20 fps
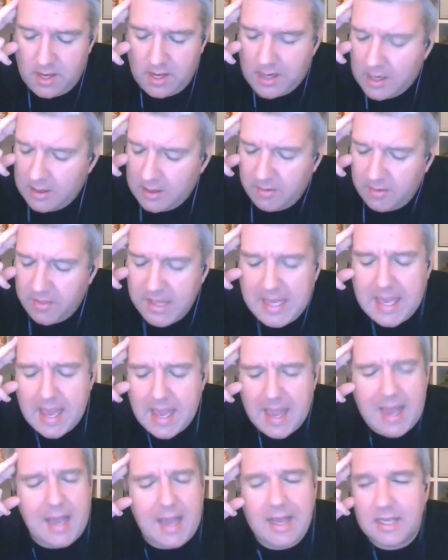And I don't think
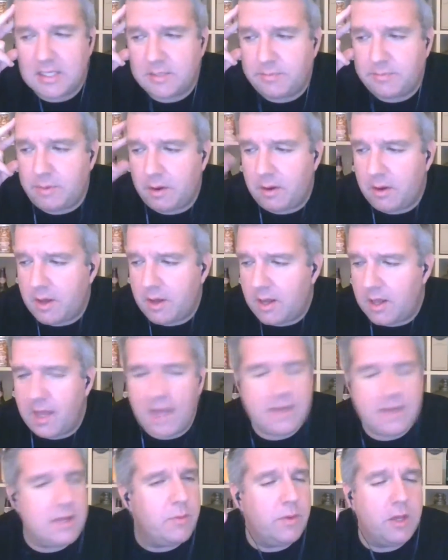it has, but uh,
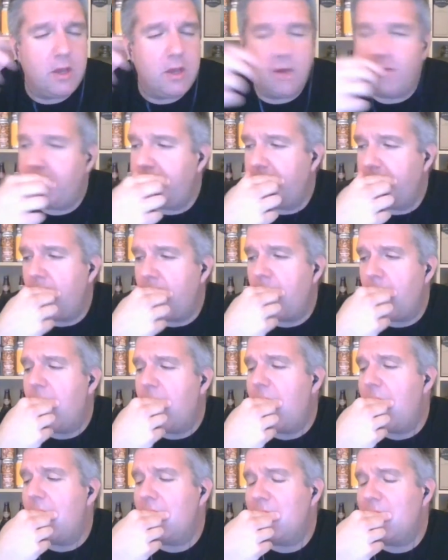I didn't want to go for the whole
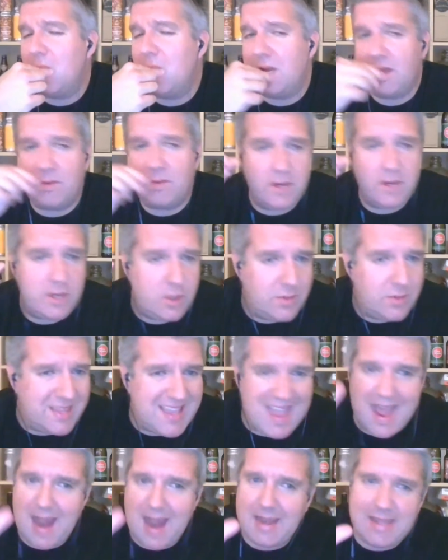hog. I didn't want to do the
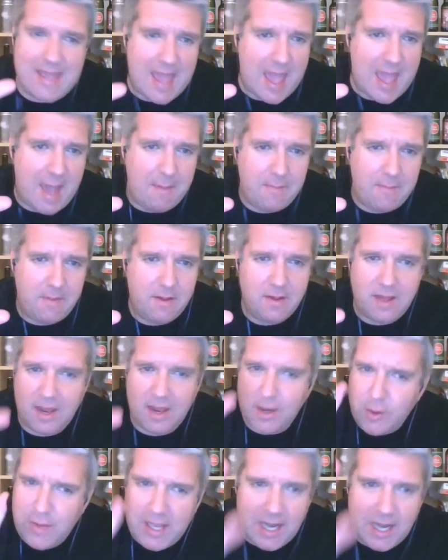can cam. I
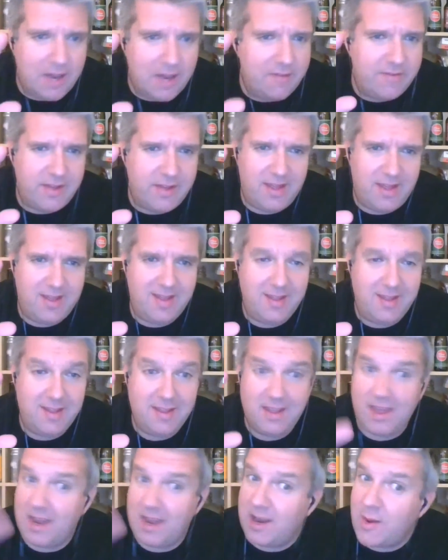know you love it.
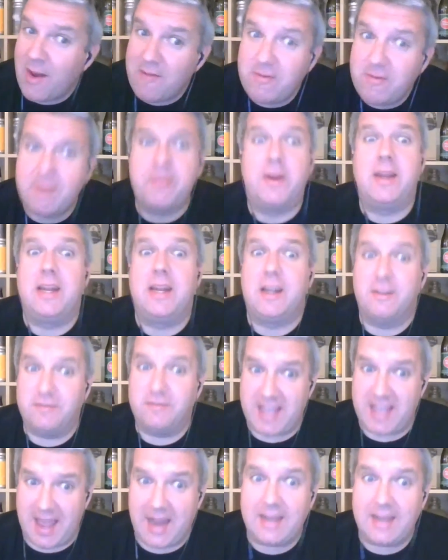I know everybody
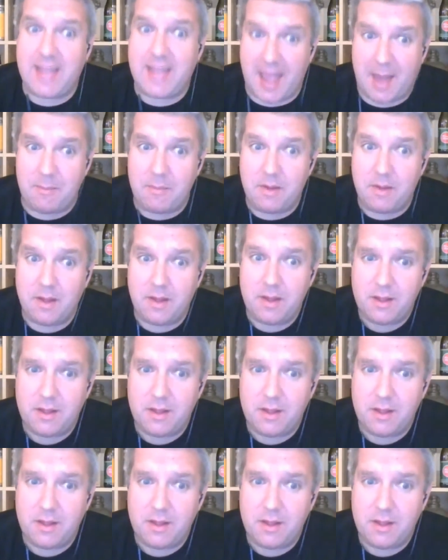loves can cam.